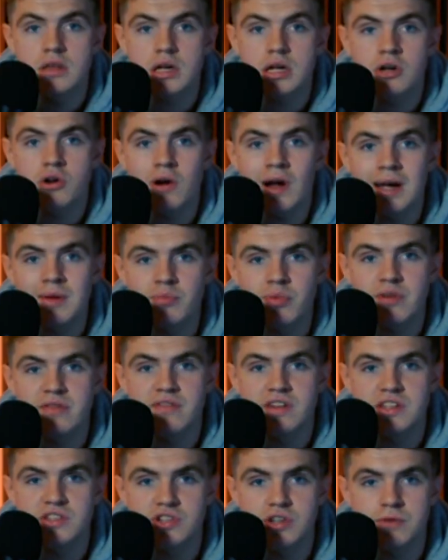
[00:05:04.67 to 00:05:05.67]
The Crime
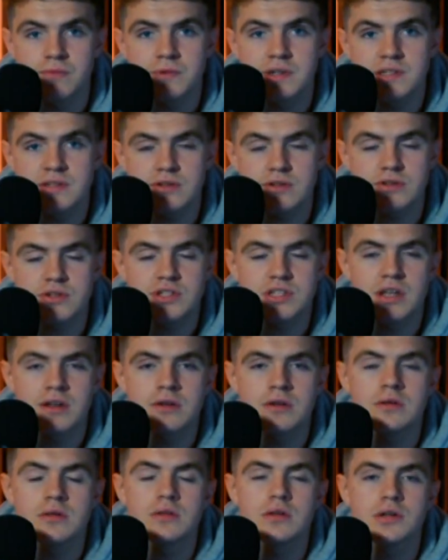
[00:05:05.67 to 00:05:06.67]
Prevention Research
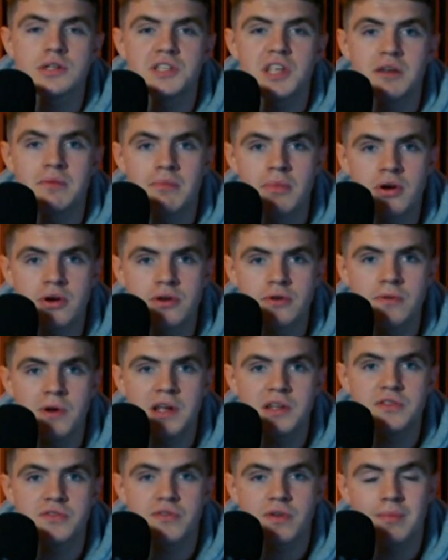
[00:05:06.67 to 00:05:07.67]
Center looked at murder
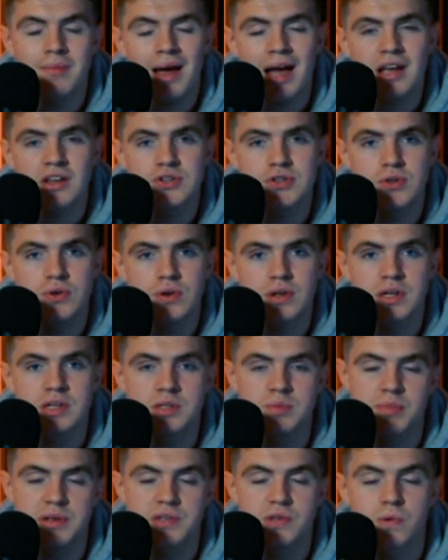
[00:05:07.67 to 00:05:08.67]
rates from mass shootings
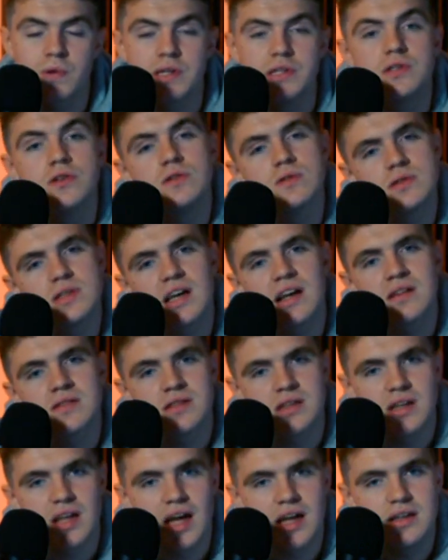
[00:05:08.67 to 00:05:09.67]
between
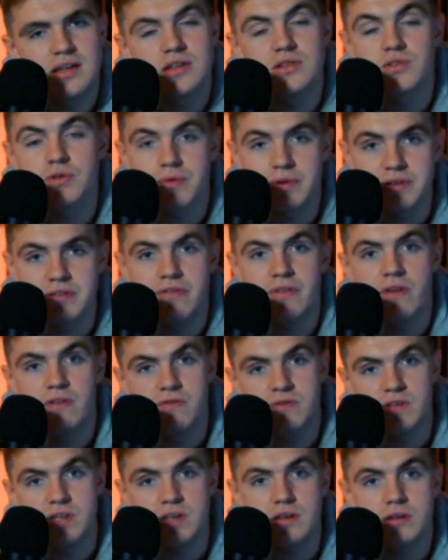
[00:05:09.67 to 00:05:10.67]
2009 and
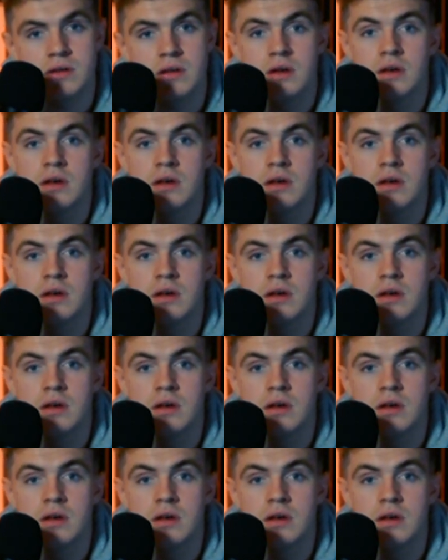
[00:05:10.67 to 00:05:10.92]
2015.